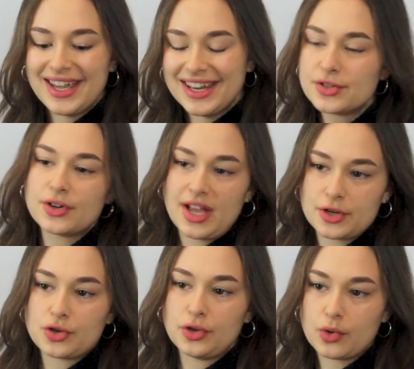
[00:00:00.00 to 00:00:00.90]

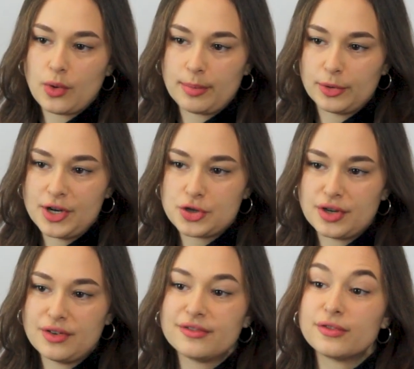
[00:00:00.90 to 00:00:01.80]
international
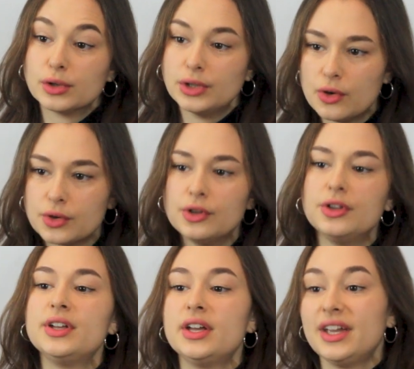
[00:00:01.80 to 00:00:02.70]
cooperation for
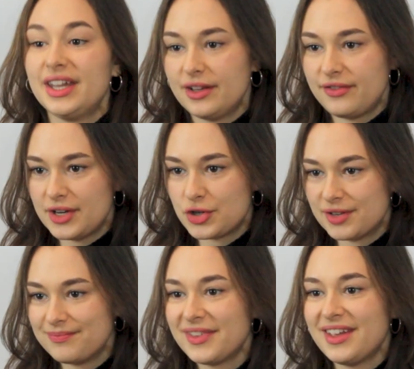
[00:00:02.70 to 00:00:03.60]
local
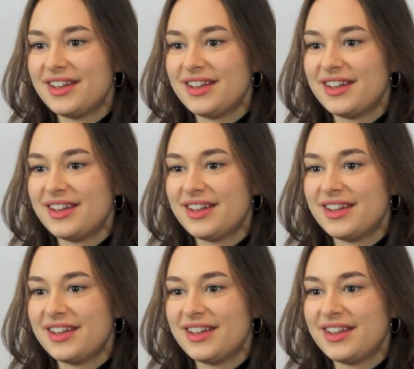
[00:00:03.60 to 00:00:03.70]
innovation